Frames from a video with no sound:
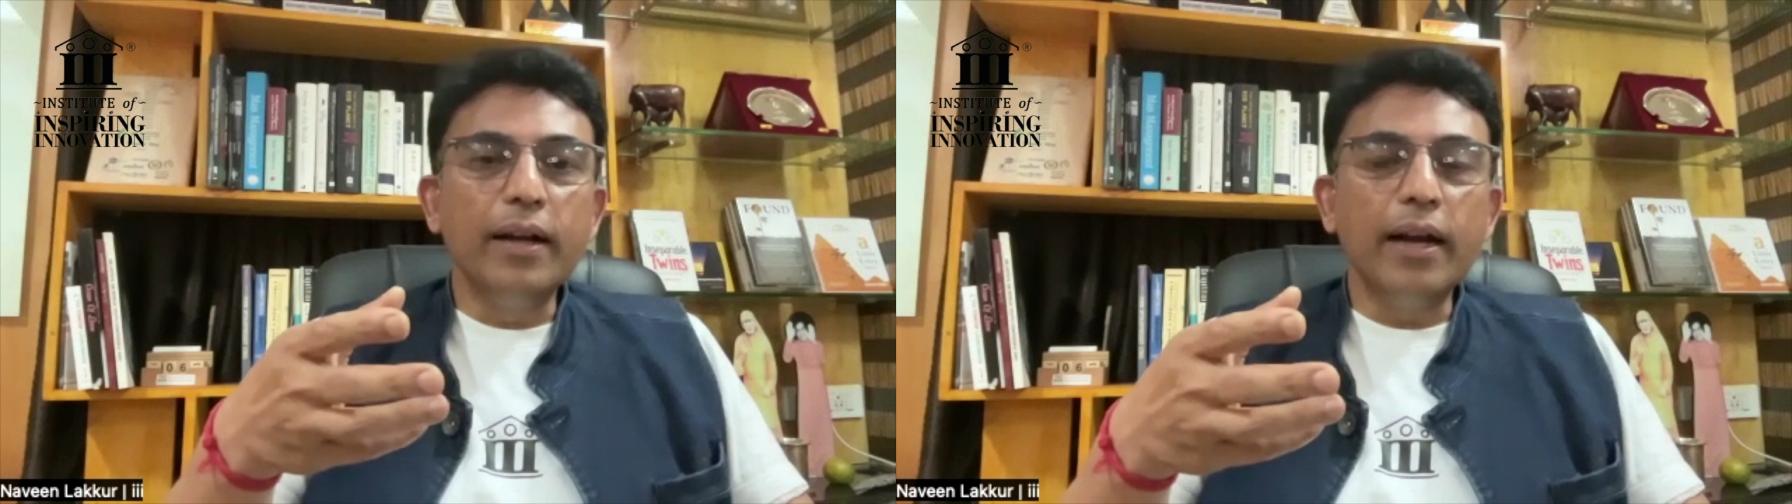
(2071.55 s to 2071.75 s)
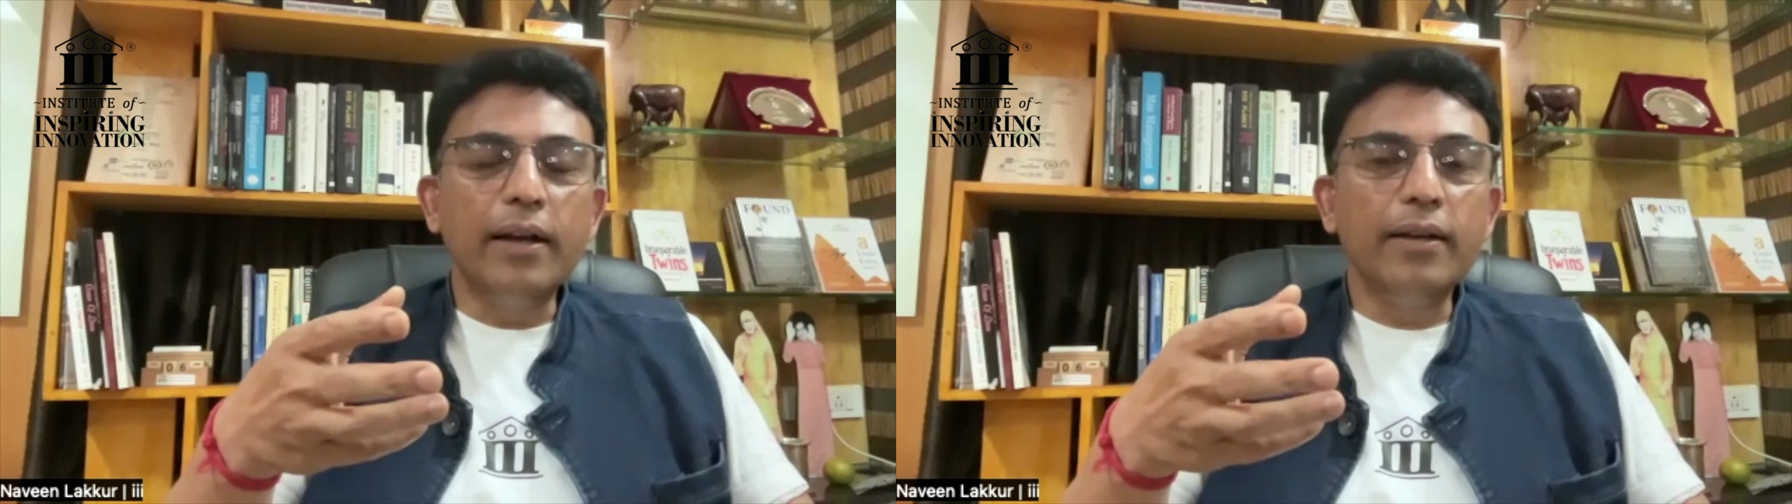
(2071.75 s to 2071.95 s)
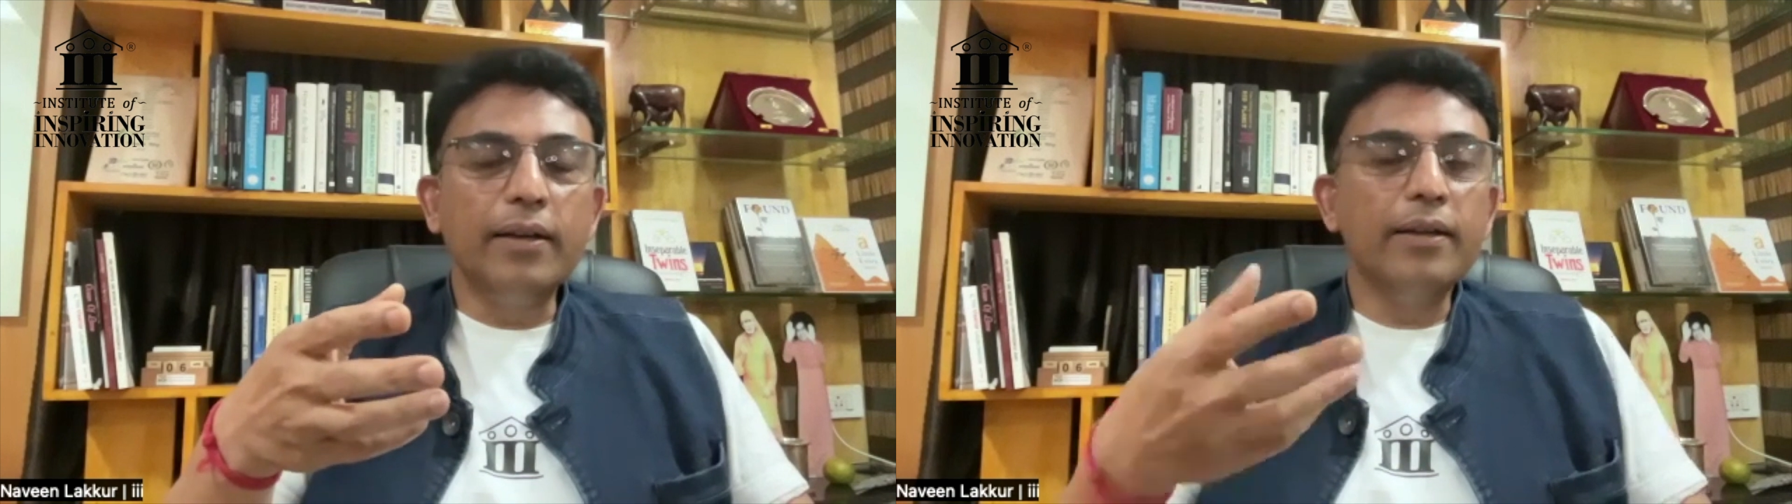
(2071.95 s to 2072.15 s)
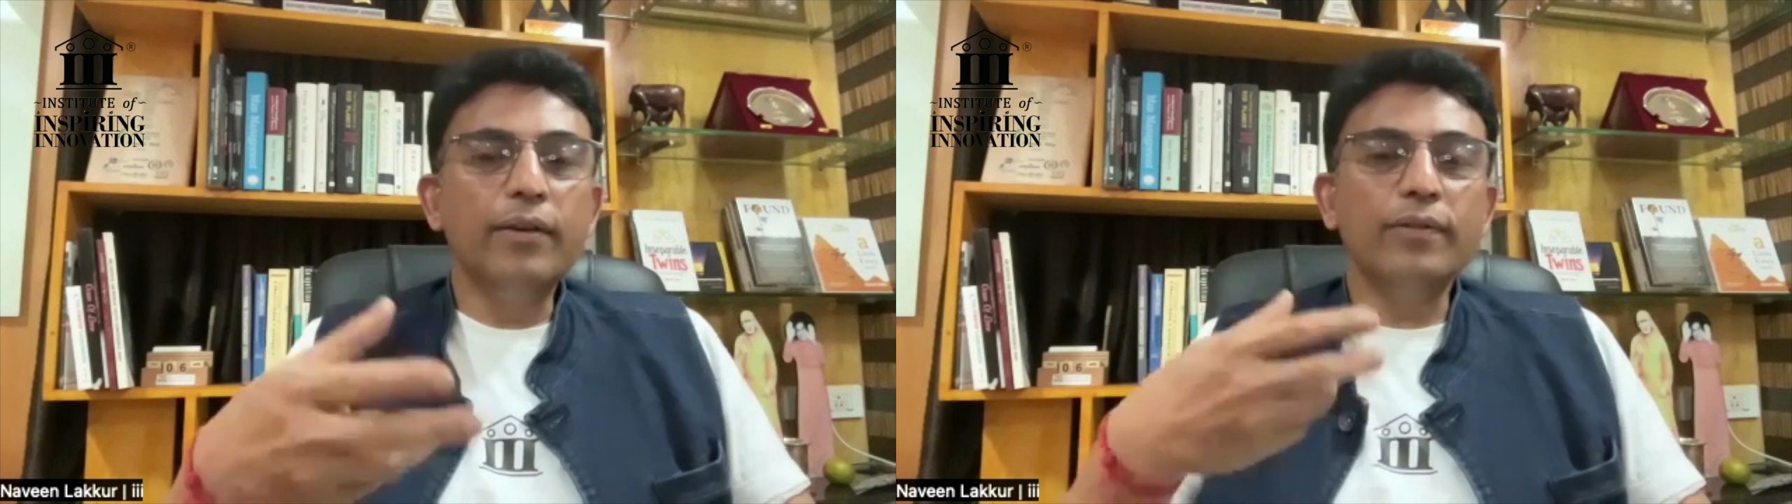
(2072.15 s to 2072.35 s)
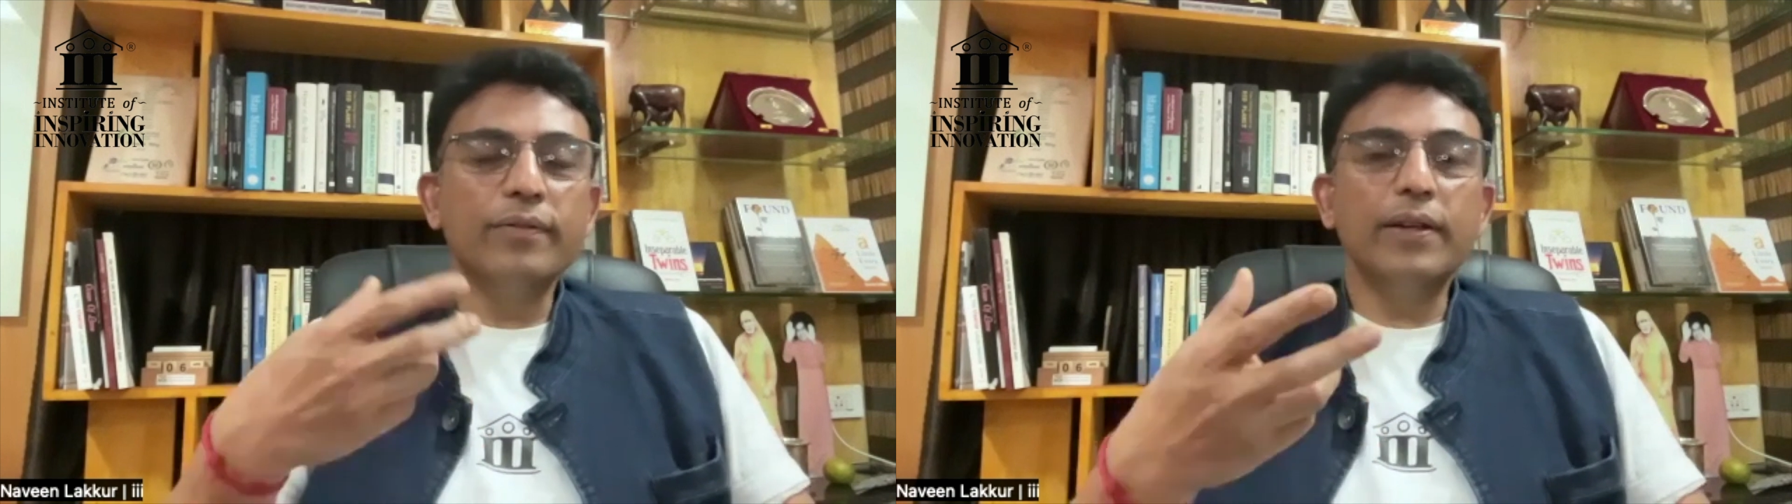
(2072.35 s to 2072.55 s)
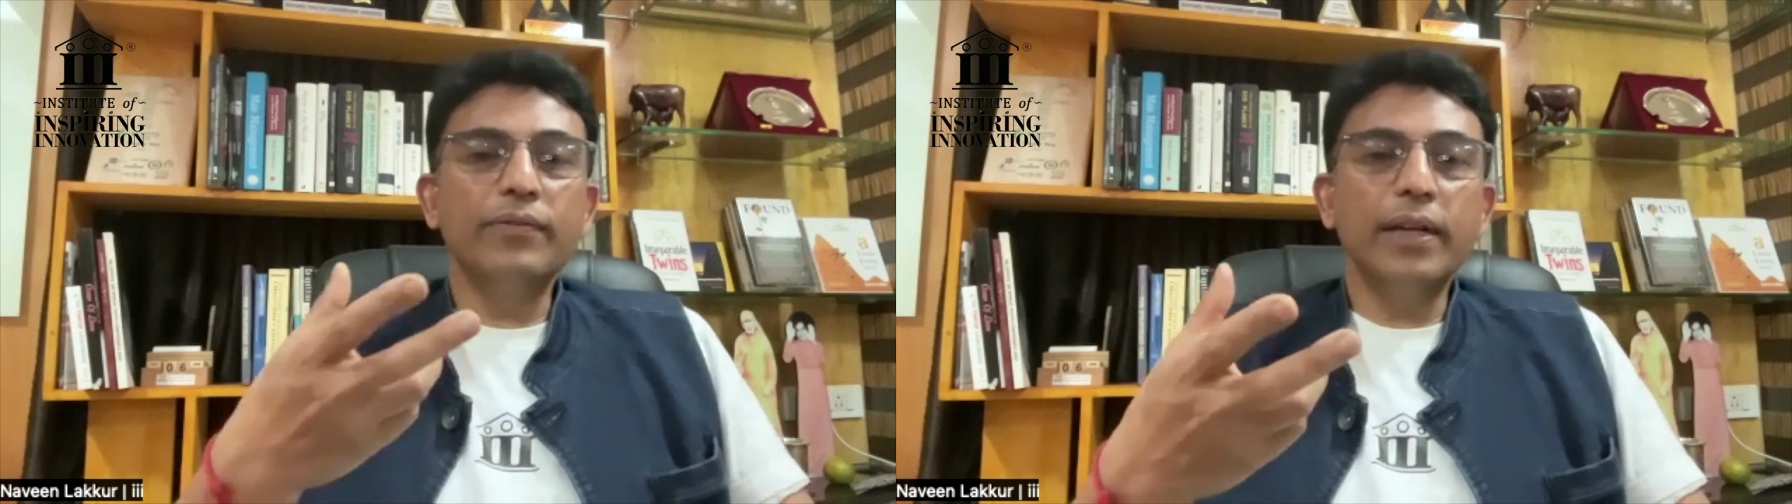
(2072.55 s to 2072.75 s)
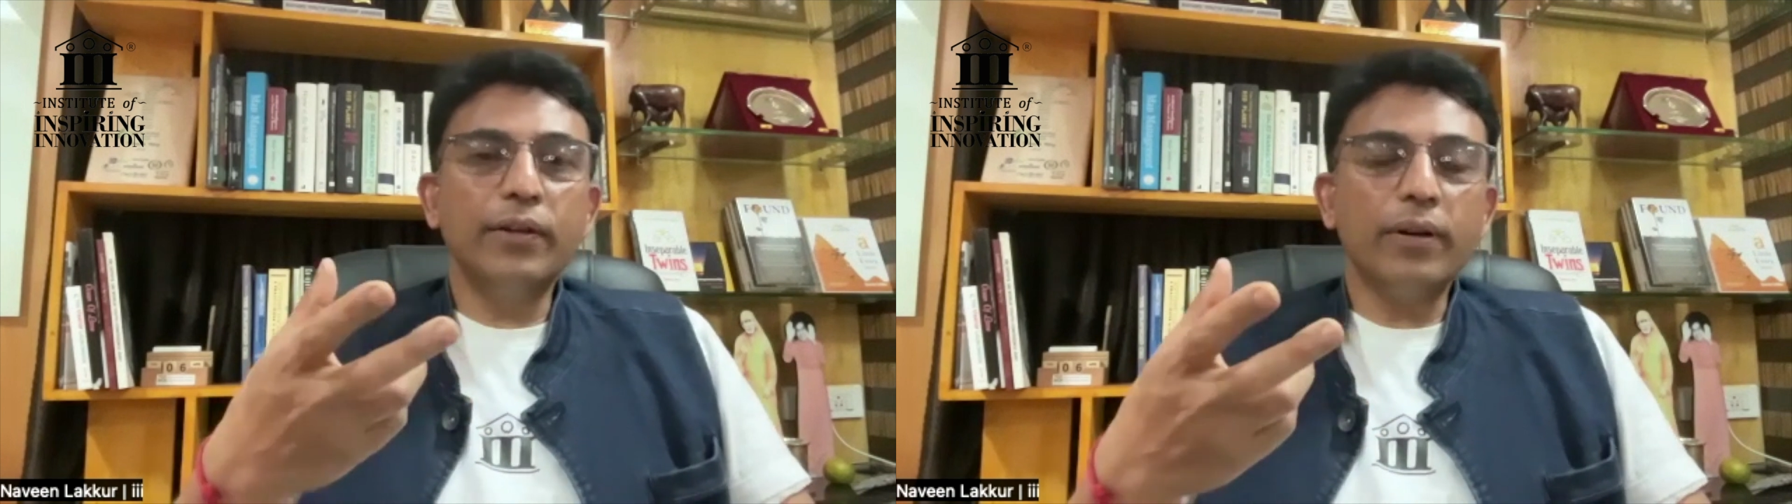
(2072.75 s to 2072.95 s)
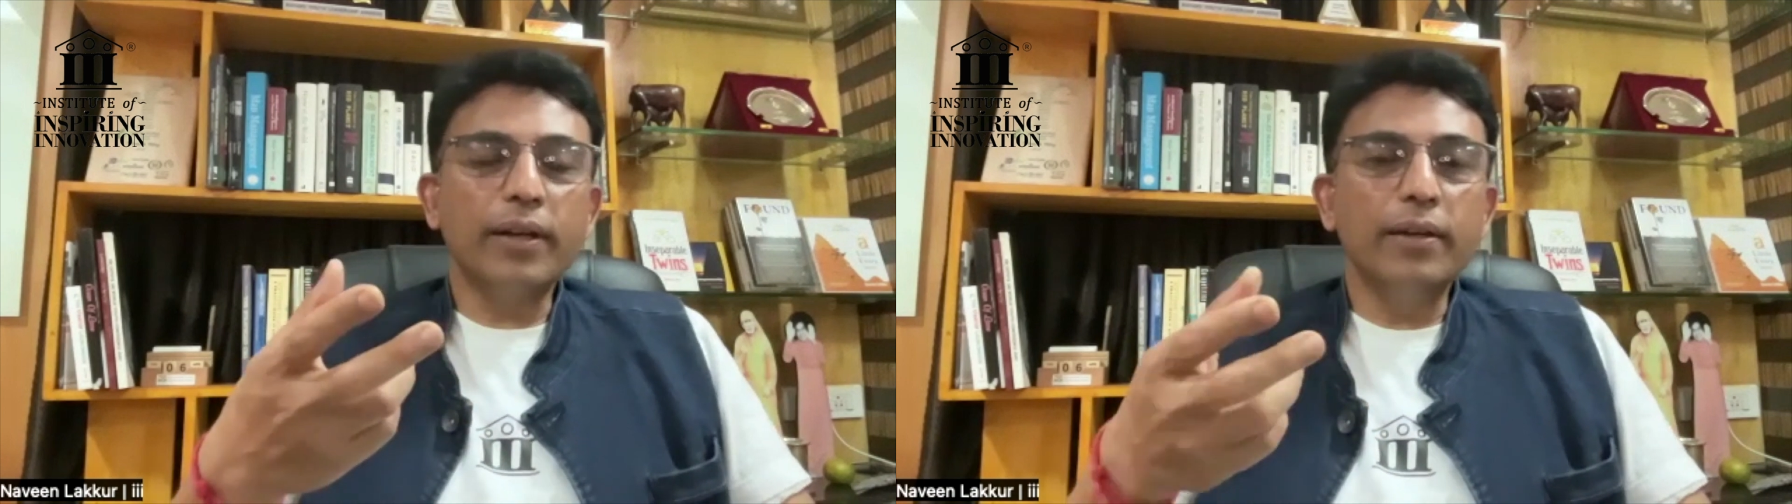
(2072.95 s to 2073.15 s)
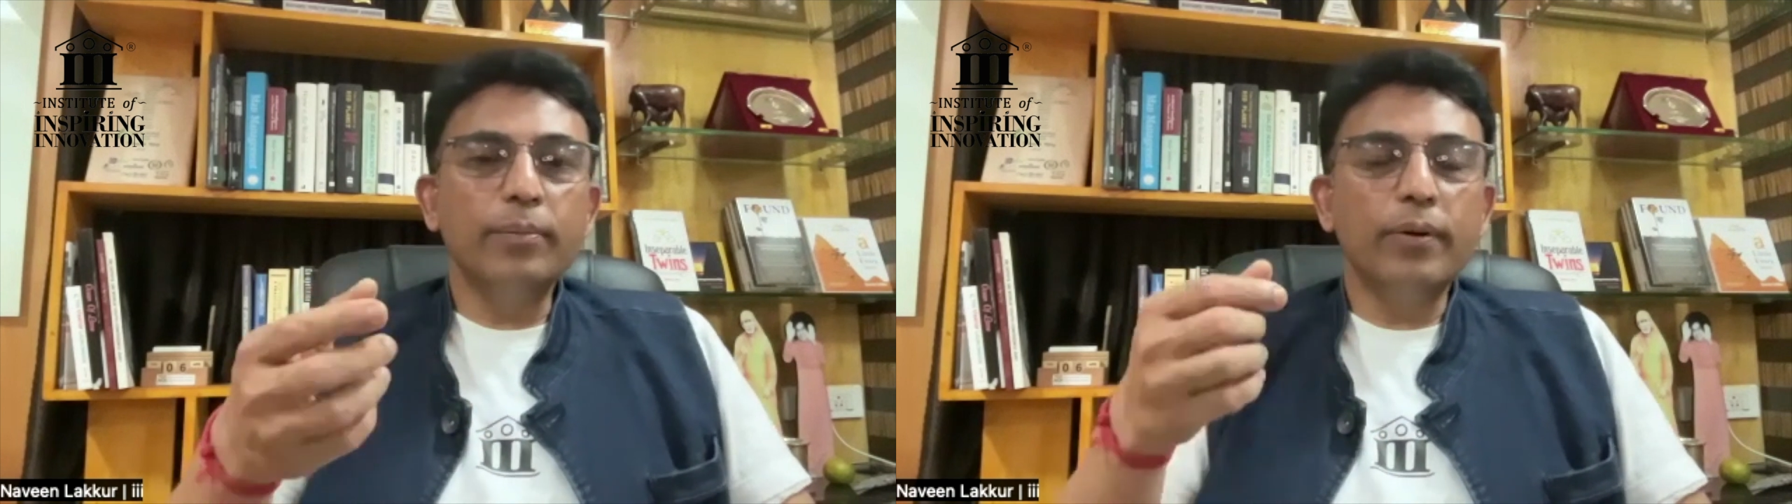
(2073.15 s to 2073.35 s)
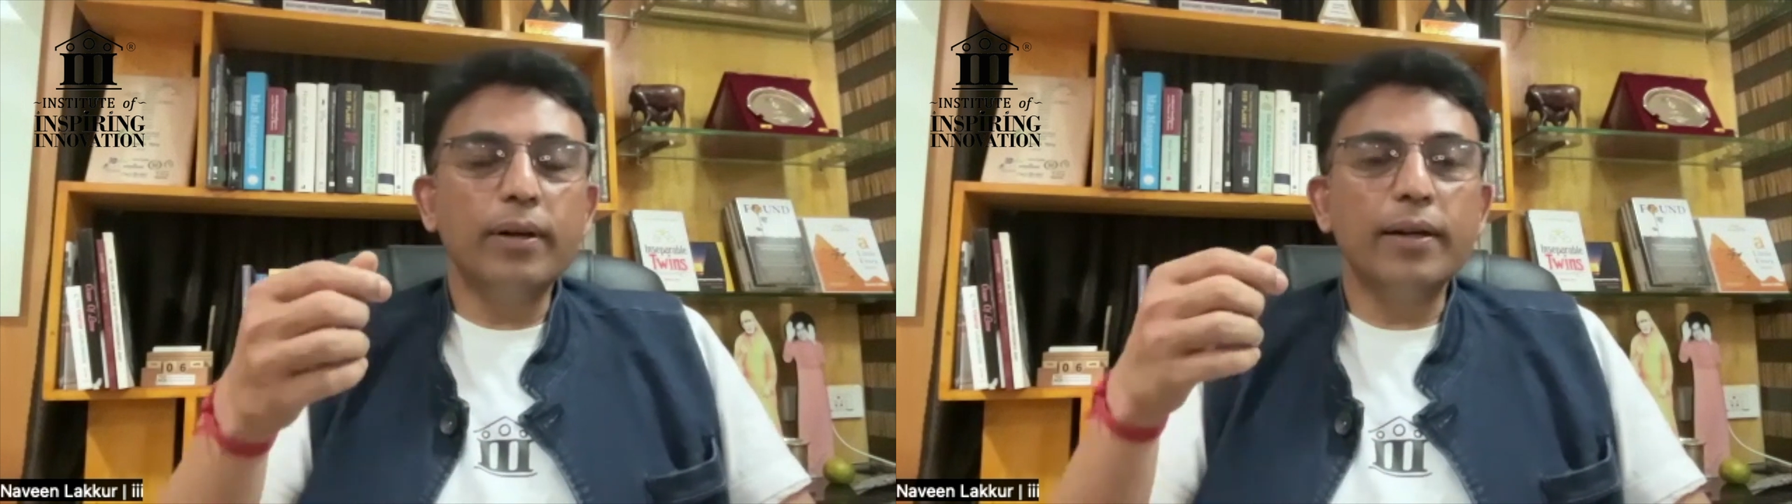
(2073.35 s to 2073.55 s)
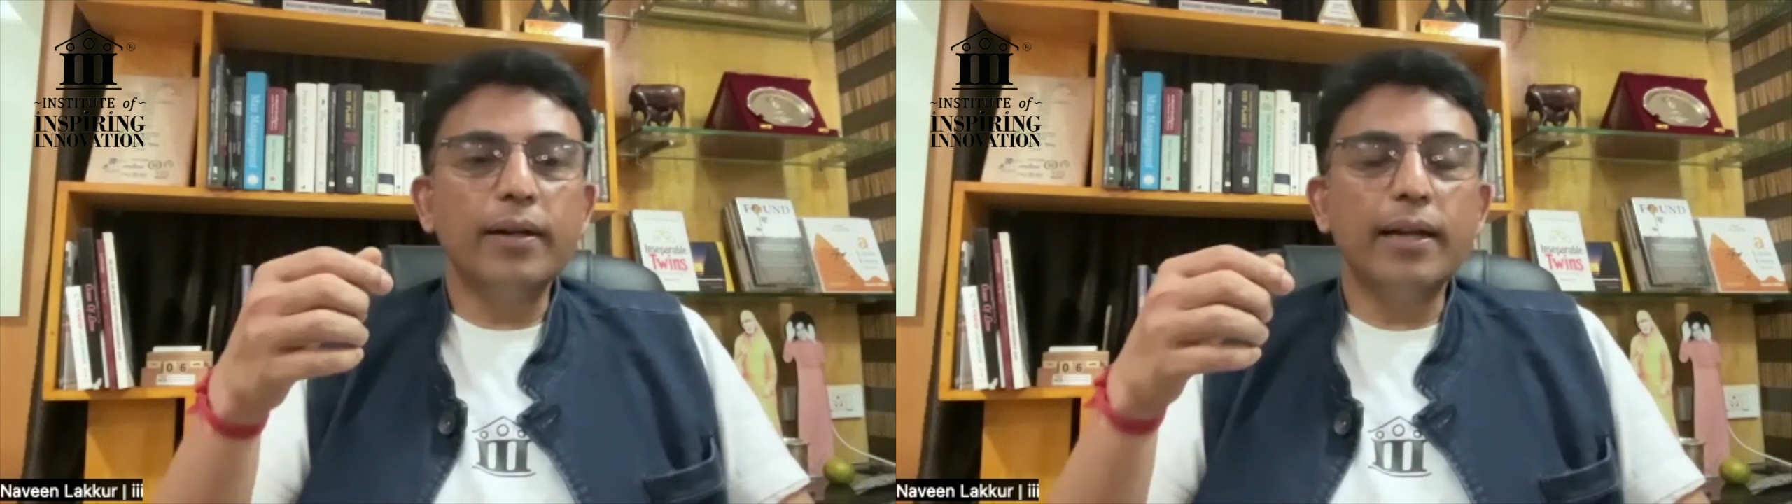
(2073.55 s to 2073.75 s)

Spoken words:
And, when we are talking about it,